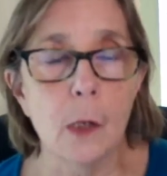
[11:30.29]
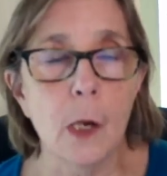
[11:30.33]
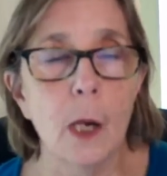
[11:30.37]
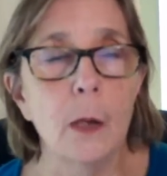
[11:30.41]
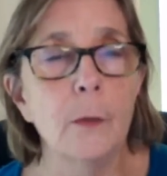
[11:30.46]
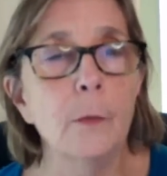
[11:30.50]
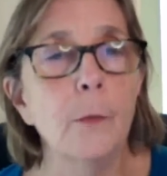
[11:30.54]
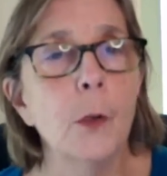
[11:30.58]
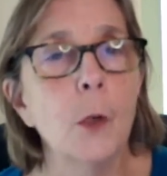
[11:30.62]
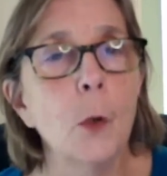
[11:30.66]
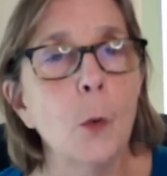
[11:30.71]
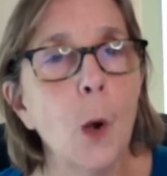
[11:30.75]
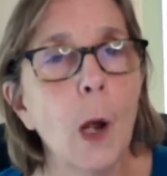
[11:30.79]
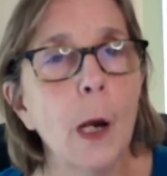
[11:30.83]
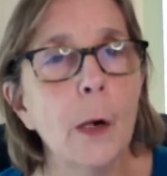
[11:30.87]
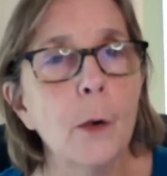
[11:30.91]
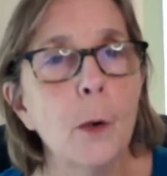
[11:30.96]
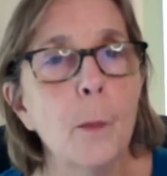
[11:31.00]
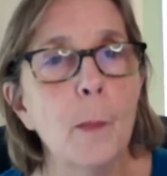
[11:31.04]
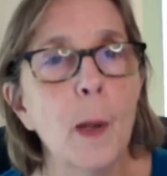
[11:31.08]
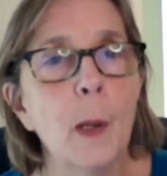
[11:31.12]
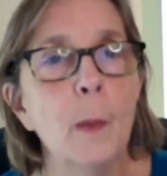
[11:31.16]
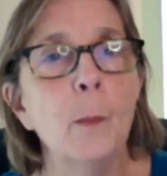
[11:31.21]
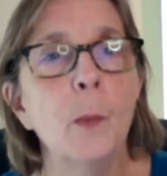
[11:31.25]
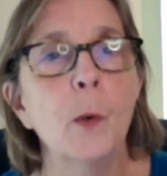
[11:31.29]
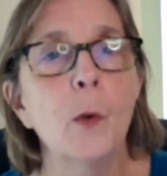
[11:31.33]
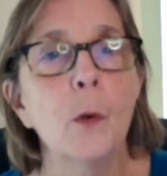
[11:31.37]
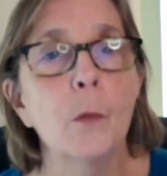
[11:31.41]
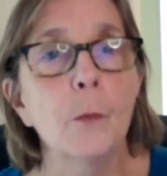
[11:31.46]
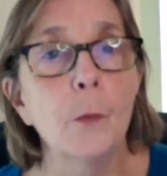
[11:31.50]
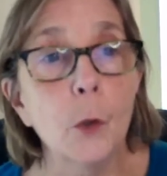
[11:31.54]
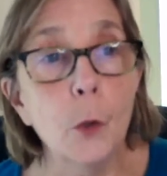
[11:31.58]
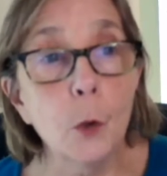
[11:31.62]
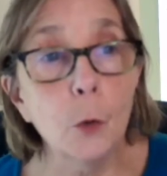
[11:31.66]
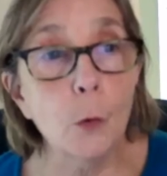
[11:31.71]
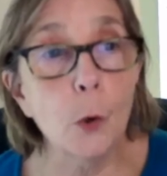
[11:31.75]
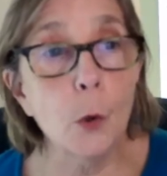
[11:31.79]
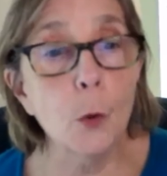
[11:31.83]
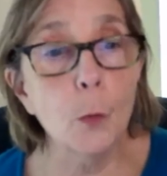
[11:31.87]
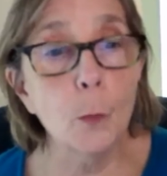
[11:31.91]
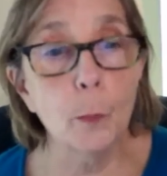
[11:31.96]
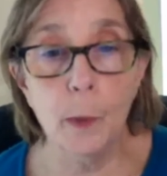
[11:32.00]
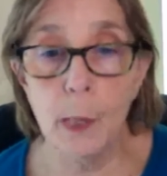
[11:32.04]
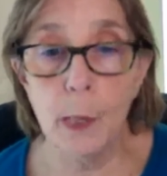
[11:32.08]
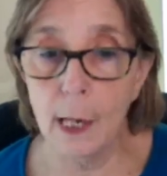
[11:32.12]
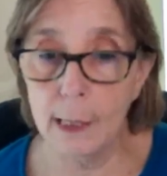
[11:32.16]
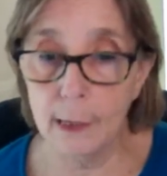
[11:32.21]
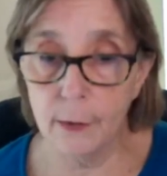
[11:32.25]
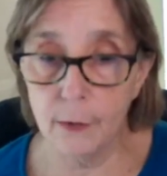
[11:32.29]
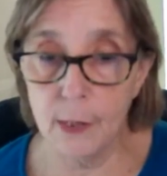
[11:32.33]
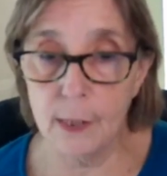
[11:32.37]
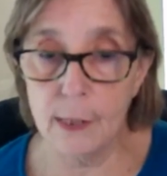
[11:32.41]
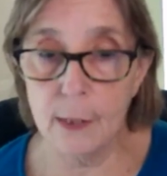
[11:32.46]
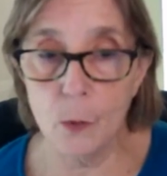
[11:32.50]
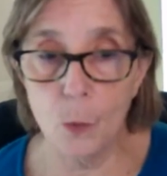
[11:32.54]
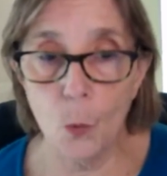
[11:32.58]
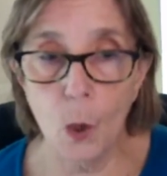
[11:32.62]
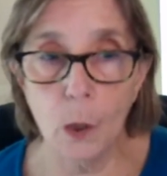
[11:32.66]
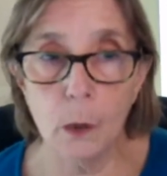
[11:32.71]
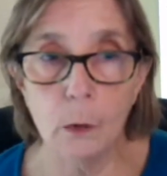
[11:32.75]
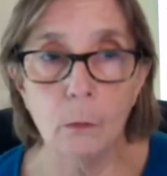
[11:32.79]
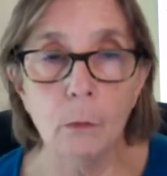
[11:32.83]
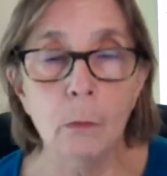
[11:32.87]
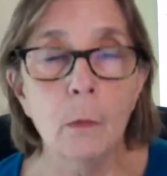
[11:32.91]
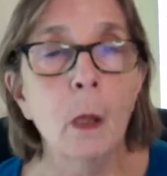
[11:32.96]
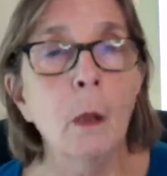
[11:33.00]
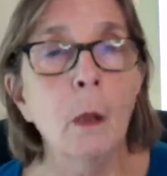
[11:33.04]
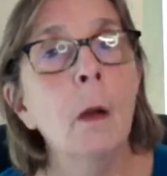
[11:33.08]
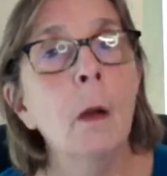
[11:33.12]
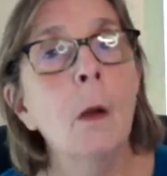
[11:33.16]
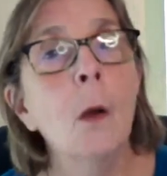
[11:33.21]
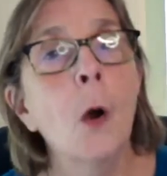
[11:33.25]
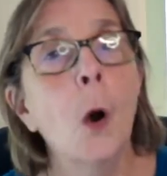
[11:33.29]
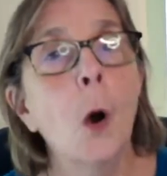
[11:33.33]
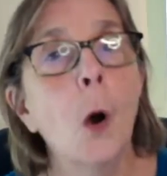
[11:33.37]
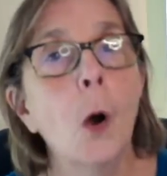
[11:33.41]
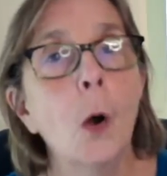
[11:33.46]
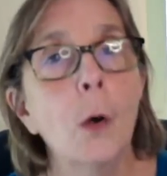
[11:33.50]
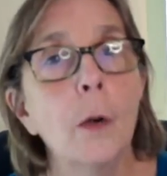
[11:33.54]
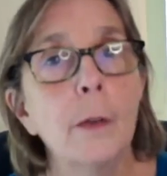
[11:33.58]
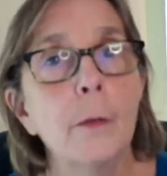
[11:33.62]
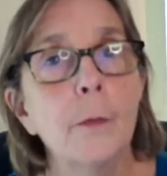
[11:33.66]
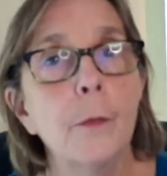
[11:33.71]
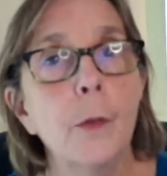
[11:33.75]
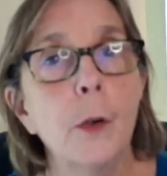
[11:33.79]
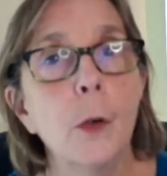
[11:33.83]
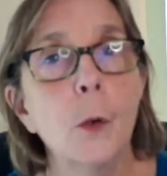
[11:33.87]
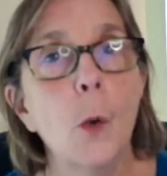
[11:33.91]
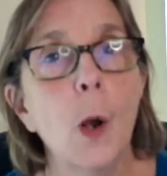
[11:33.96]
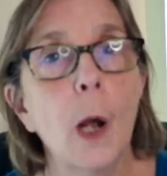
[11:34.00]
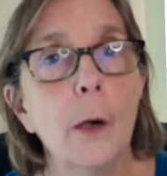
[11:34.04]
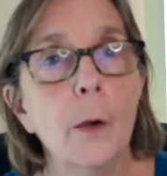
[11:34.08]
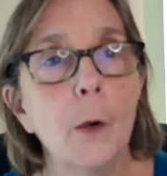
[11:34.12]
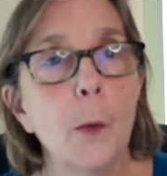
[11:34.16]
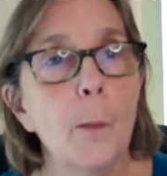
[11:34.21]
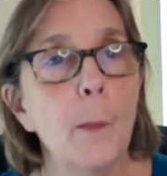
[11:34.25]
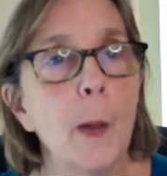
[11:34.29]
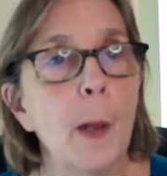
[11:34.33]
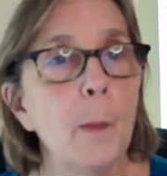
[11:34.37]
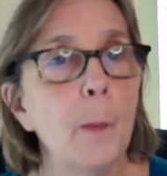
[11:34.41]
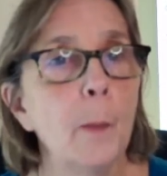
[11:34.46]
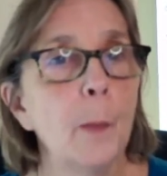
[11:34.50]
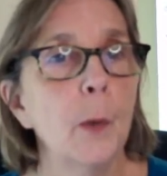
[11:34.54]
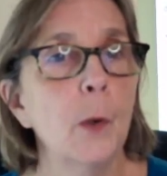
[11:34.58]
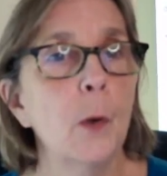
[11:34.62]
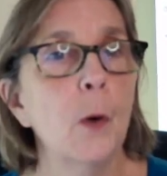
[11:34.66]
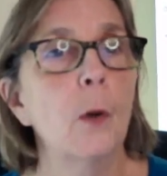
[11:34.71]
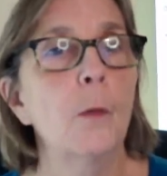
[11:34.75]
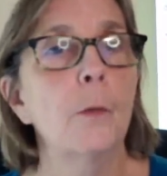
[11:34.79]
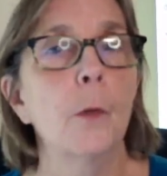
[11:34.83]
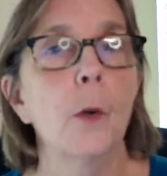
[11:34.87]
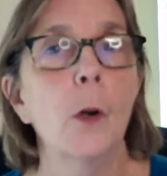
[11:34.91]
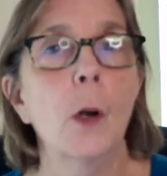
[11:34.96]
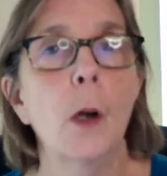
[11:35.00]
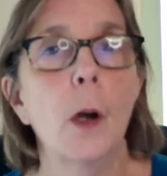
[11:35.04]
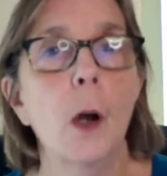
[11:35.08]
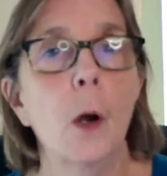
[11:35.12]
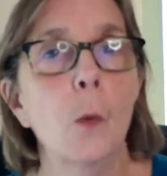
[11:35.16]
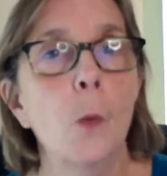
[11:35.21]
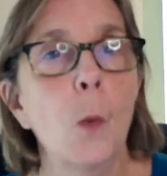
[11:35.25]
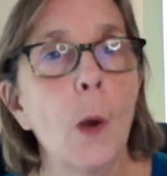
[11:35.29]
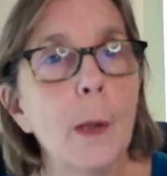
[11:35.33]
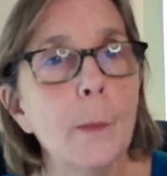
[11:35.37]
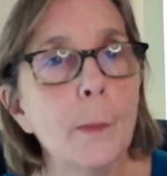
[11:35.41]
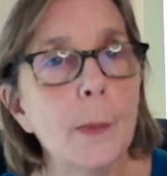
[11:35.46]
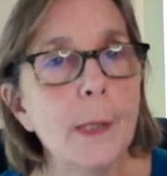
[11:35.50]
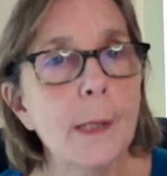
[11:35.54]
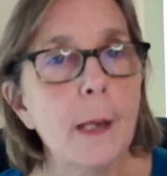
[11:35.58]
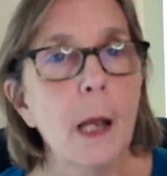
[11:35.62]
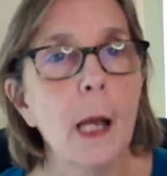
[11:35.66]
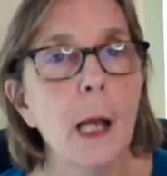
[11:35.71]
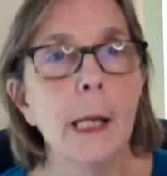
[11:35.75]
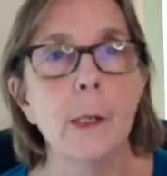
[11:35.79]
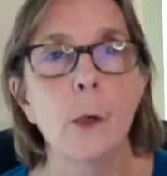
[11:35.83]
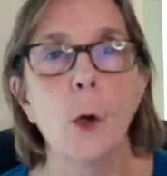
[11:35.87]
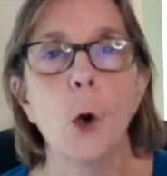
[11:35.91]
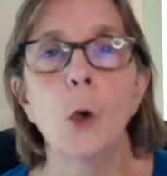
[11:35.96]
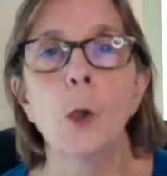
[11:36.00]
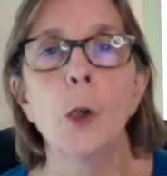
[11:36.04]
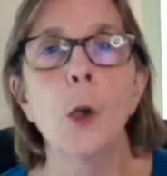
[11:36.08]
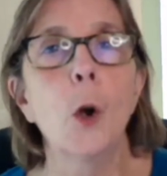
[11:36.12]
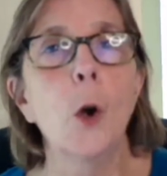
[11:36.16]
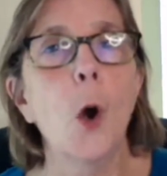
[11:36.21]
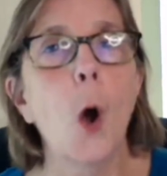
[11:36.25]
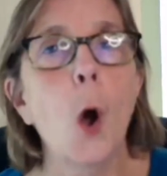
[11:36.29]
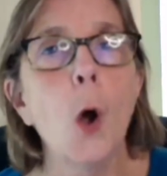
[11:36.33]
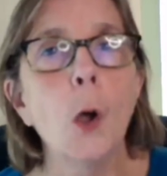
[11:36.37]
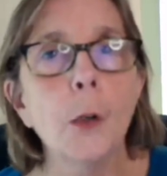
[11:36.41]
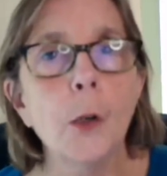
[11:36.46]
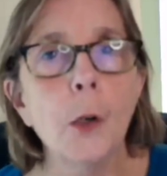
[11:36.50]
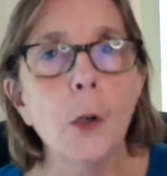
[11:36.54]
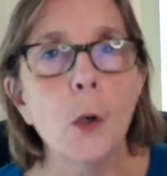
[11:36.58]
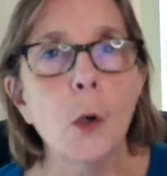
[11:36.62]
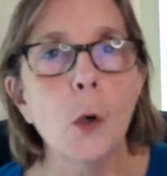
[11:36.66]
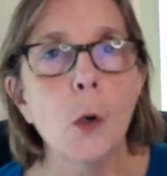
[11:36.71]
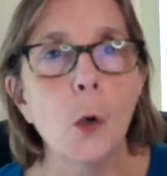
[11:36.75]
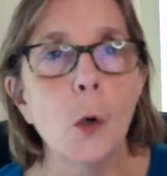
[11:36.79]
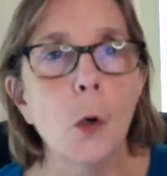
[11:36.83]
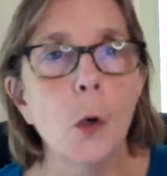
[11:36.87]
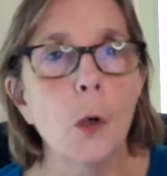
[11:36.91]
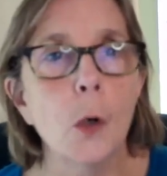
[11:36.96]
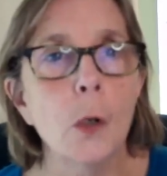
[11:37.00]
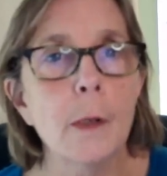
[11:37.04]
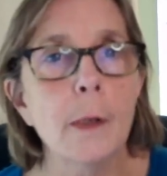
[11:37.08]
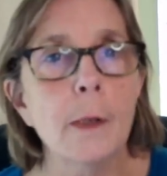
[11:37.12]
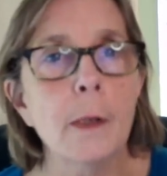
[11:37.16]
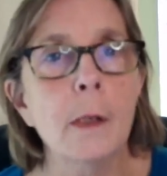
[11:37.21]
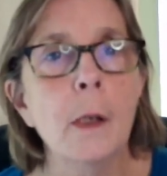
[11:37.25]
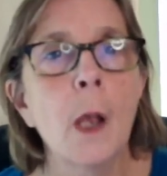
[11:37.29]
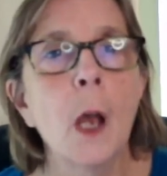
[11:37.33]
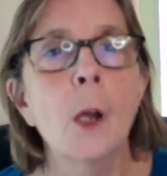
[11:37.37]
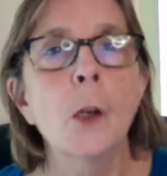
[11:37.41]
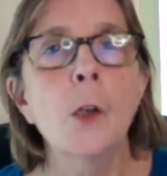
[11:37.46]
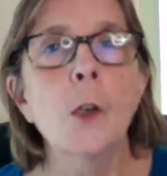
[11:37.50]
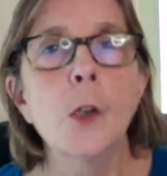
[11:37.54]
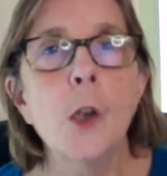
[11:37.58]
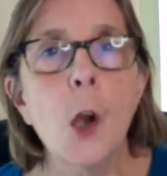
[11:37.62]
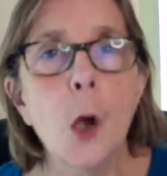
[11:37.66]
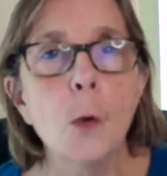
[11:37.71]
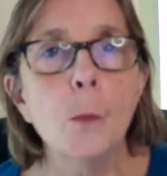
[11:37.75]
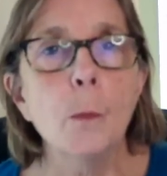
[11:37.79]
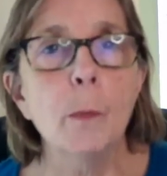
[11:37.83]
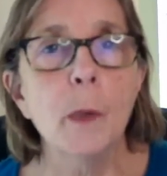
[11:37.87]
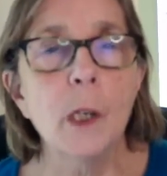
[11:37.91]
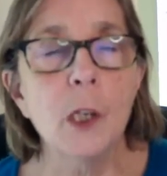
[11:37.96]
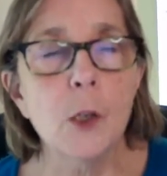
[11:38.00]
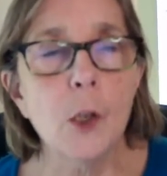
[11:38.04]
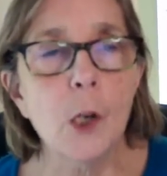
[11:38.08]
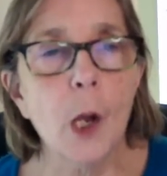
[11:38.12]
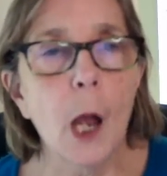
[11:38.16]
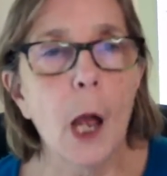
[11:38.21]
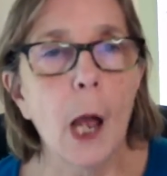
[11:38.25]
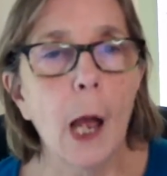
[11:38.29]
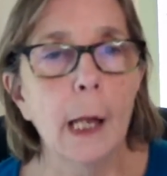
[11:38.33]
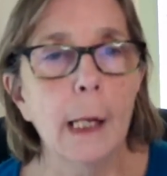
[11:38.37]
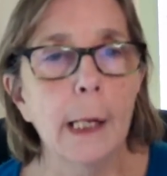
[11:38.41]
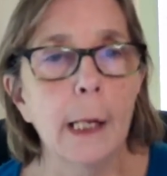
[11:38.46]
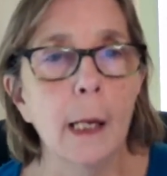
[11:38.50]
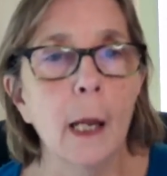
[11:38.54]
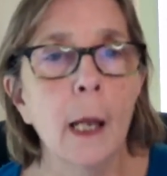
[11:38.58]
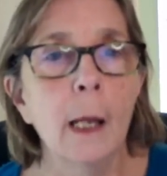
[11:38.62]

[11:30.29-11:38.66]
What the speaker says: If you are a member of a group like this one, or if you are a member of a website or you're on a course, don't be shy.